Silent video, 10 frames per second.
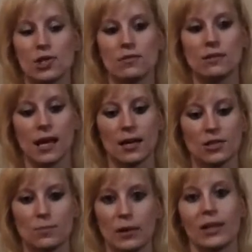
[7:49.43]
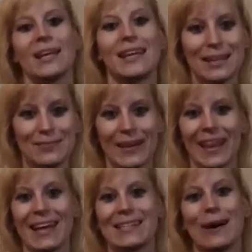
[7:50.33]
I was kind of just barely getting my
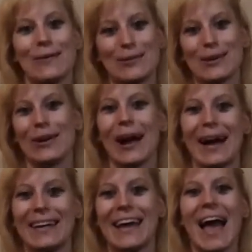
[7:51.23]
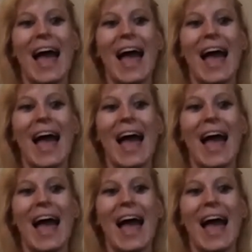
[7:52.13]
legs off the ground.